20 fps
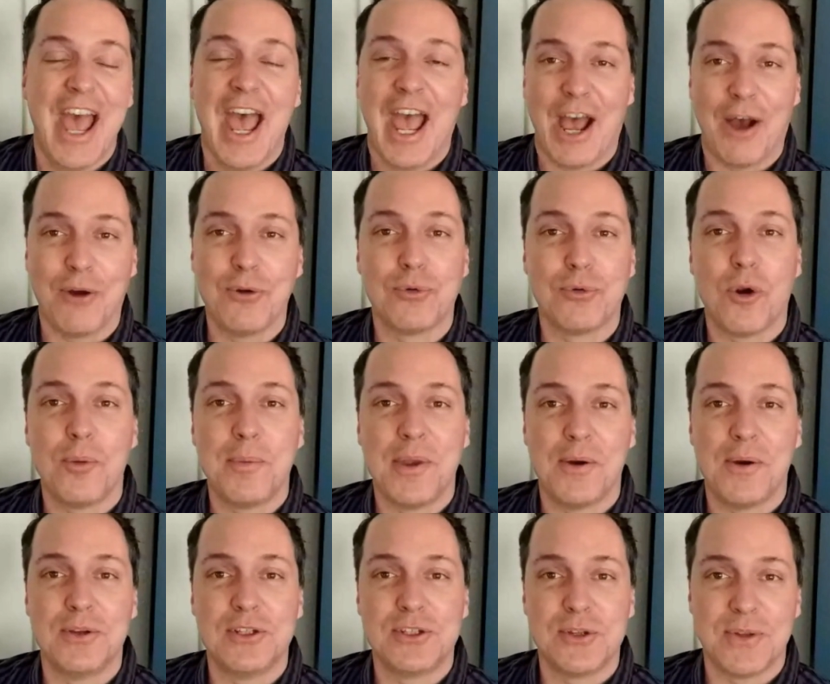how
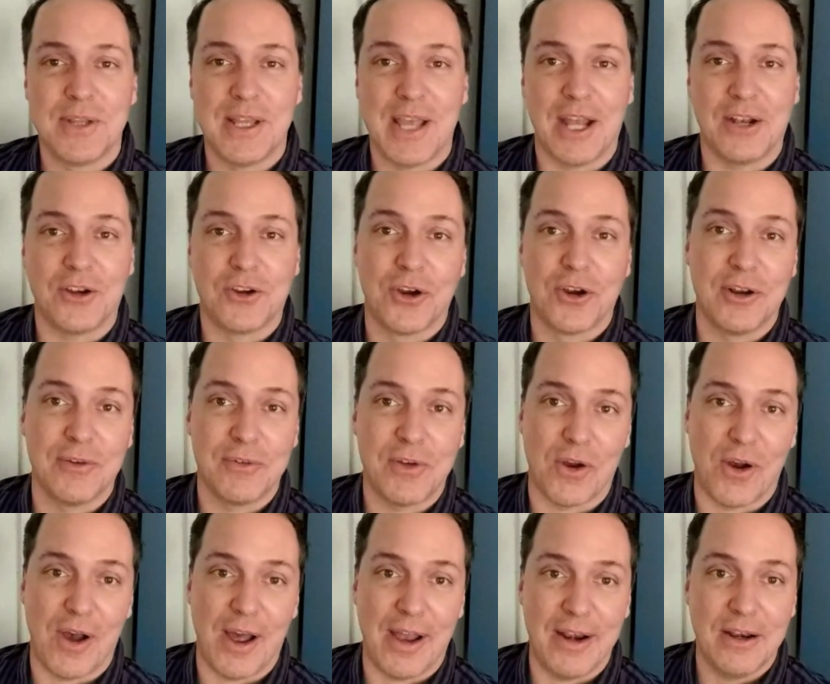Romeo and Juliet could have
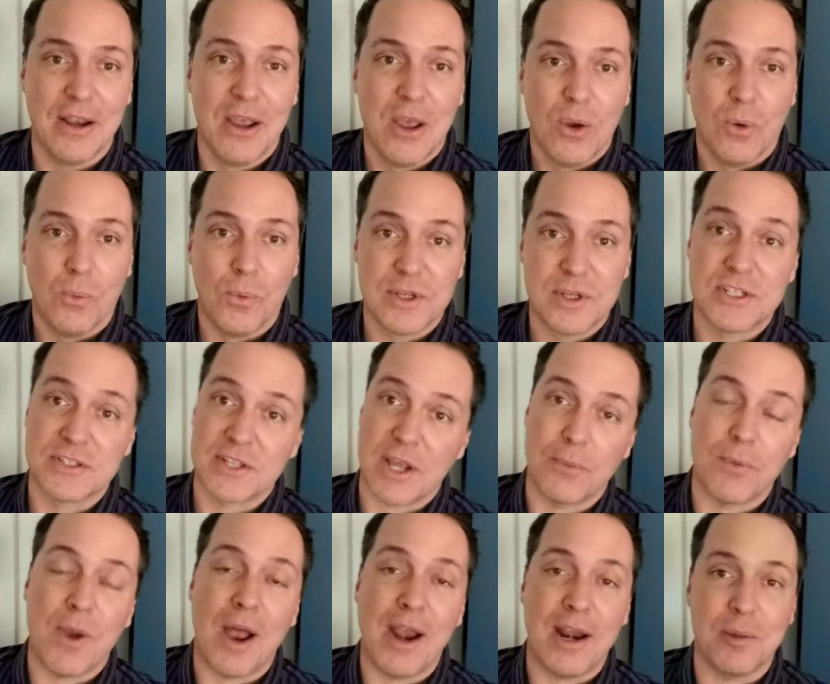gone which is
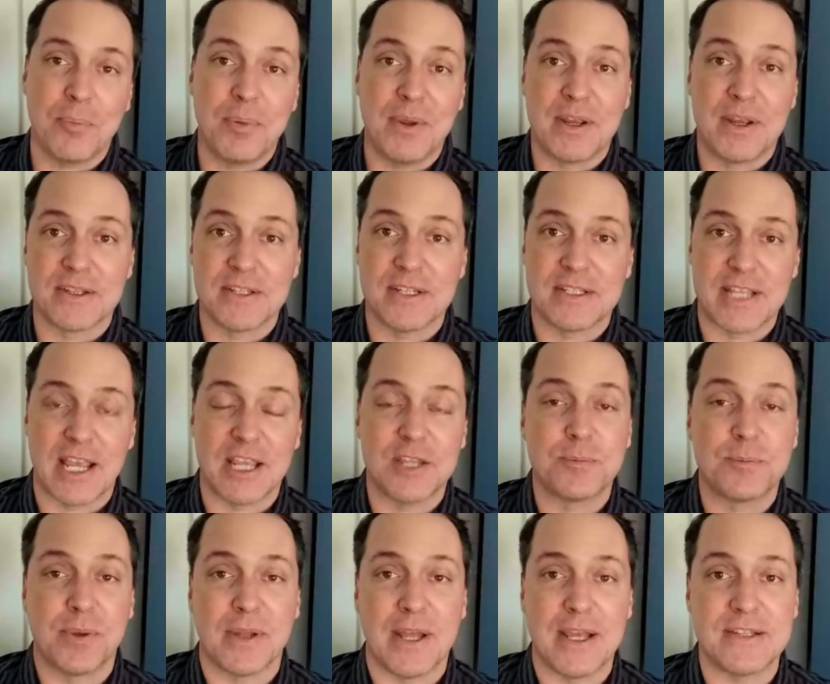ironic because it takes
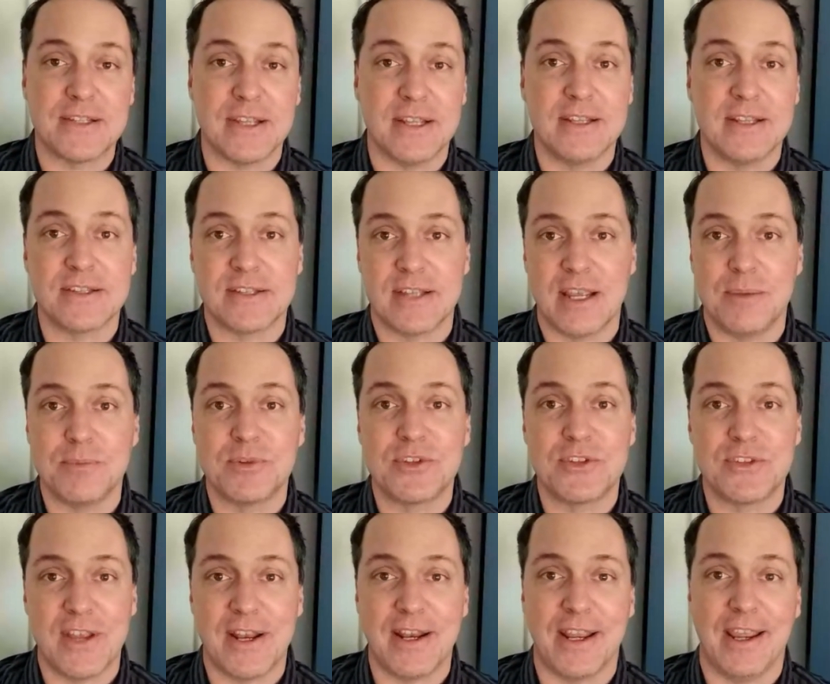place in the same
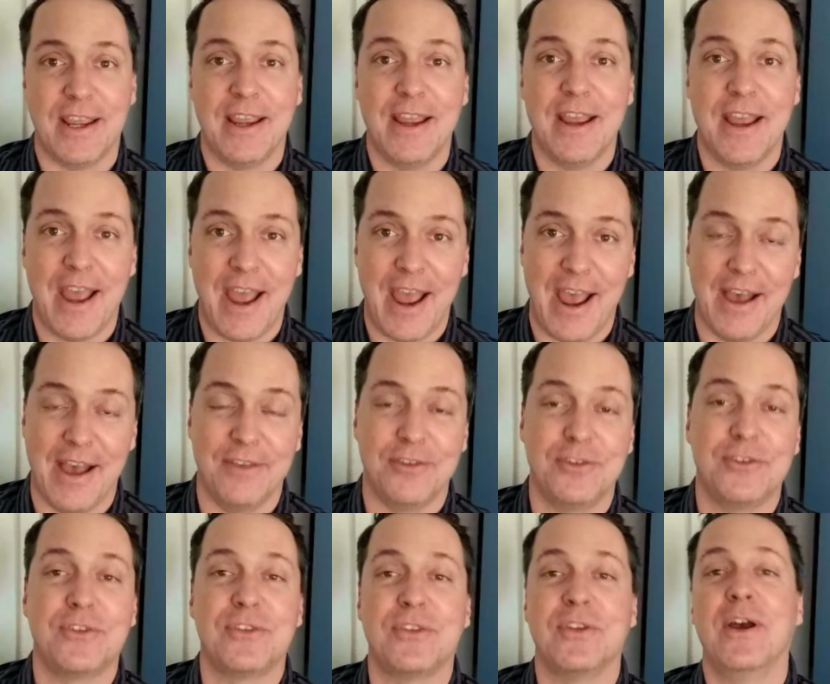city
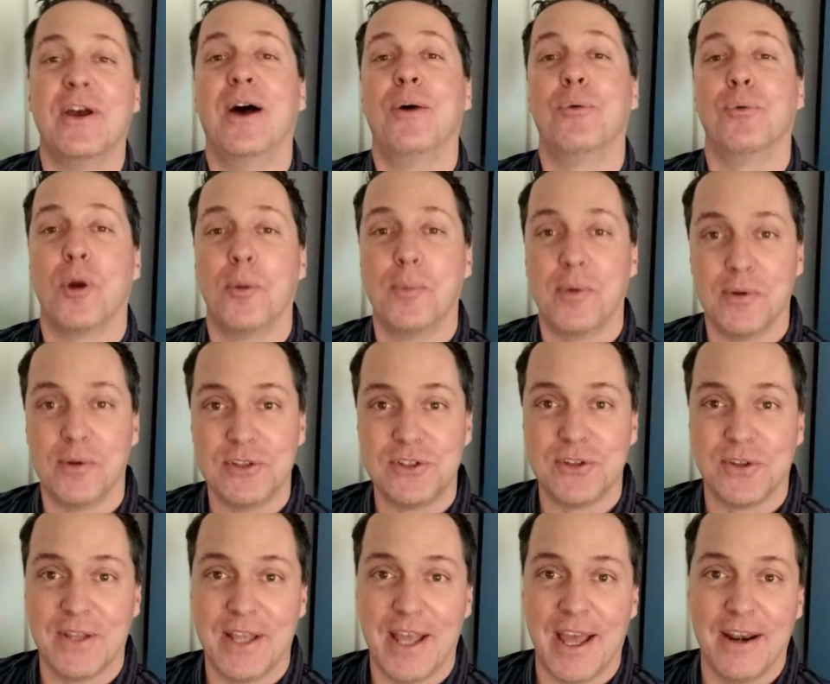as Romeo and
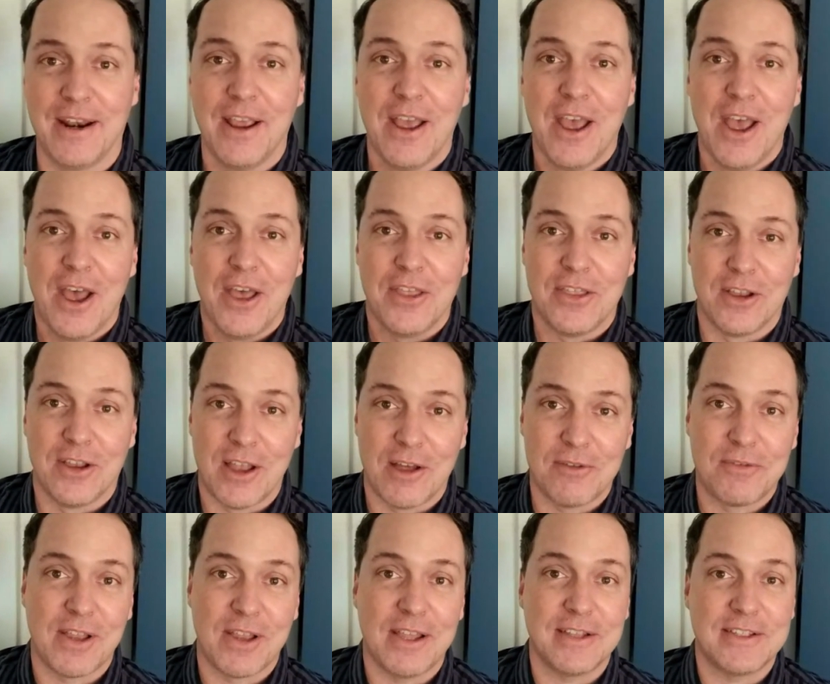Juliet, the
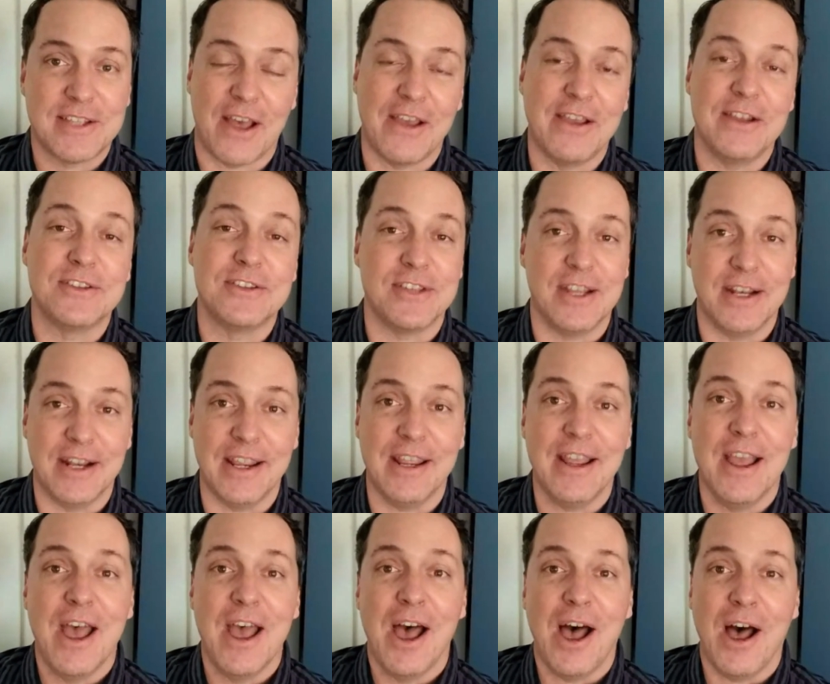lovely Italian city
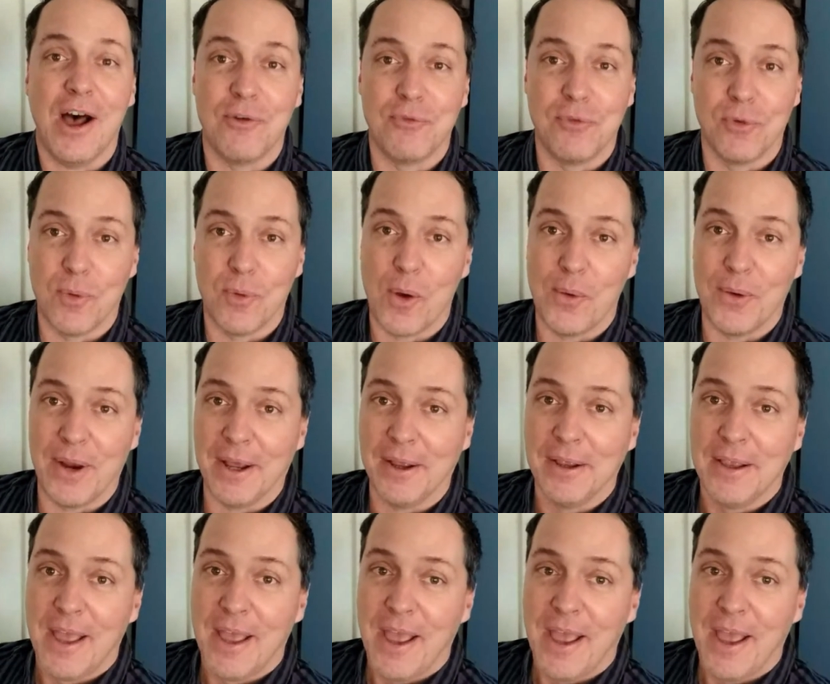of Verona.